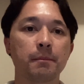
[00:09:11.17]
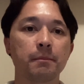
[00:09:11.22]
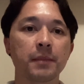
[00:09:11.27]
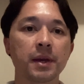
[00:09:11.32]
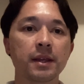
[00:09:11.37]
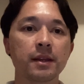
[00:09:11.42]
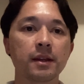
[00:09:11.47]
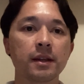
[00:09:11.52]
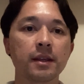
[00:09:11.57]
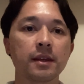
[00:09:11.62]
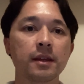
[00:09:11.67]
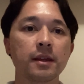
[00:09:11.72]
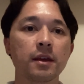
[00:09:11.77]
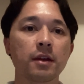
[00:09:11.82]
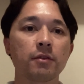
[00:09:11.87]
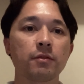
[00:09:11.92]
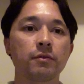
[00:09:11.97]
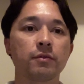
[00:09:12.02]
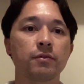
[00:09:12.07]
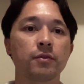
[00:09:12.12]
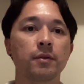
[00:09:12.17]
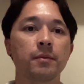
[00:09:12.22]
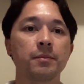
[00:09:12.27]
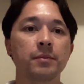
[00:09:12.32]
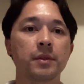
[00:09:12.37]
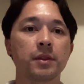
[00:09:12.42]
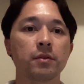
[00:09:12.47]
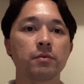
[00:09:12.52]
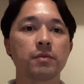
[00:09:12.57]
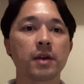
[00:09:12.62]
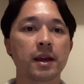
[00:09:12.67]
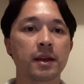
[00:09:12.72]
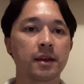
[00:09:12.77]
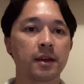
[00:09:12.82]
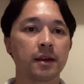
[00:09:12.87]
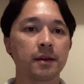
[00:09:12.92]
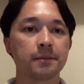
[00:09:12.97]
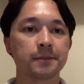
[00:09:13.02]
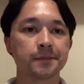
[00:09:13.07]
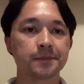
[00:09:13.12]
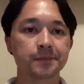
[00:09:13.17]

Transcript: mainly from the racket.